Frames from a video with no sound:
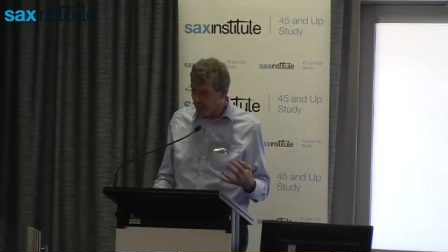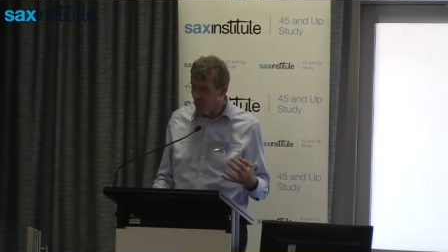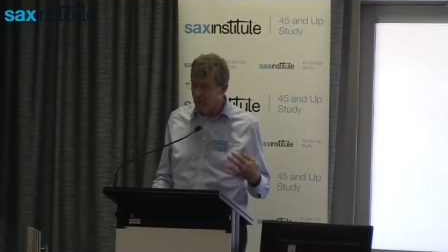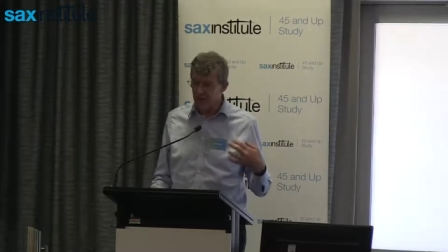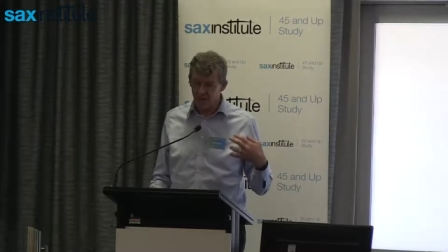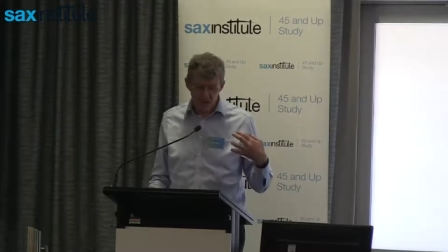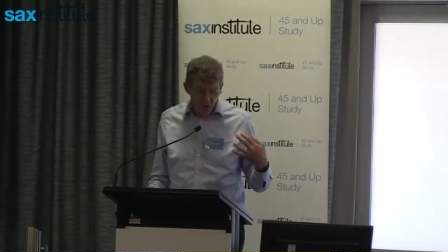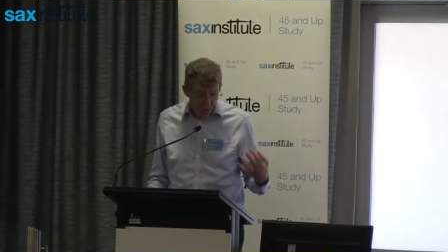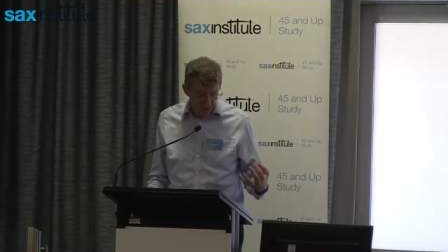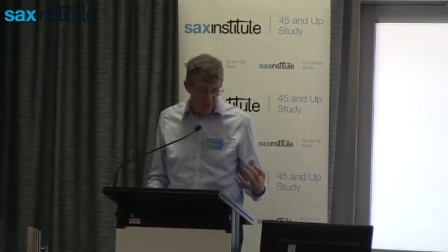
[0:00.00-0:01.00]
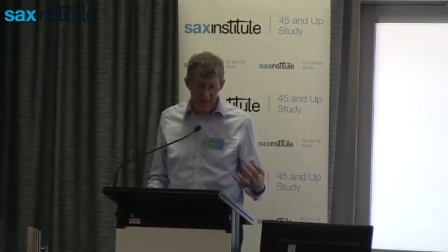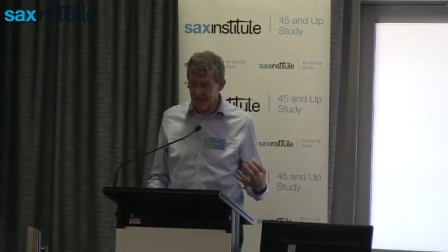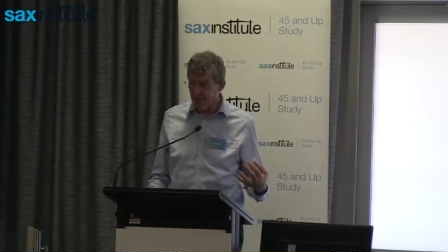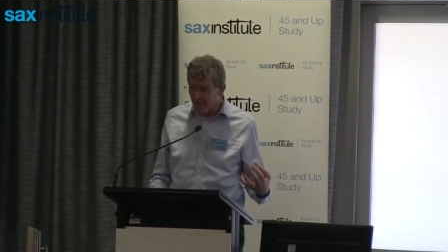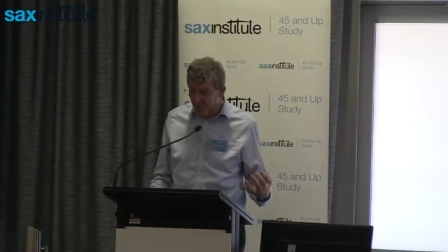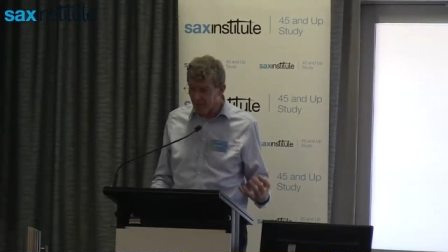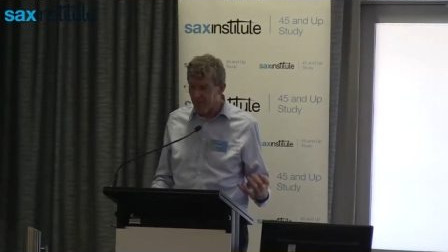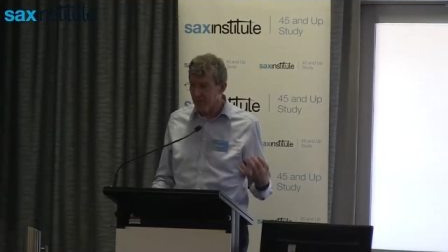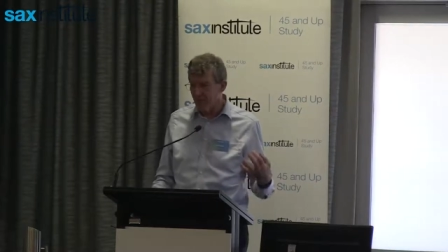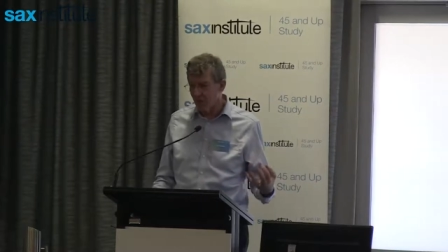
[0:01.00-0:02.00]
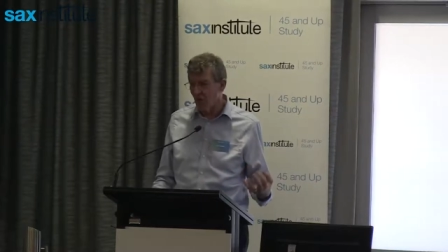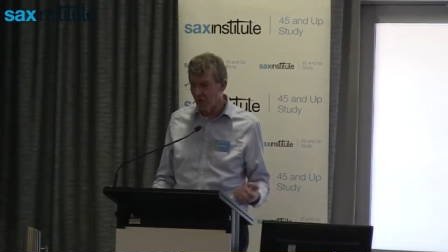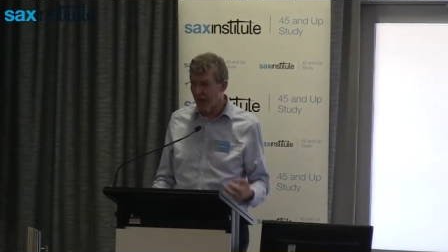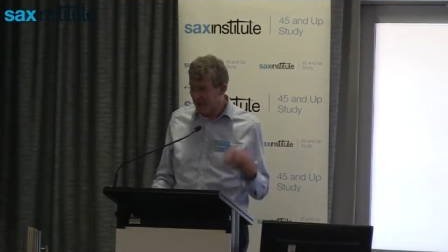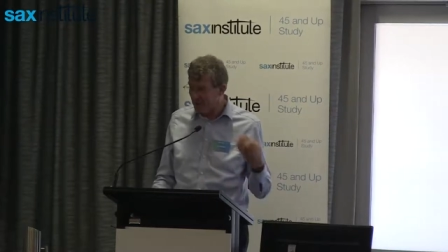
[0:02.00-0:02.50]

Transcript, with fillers: the moment is not that different from a shotgun.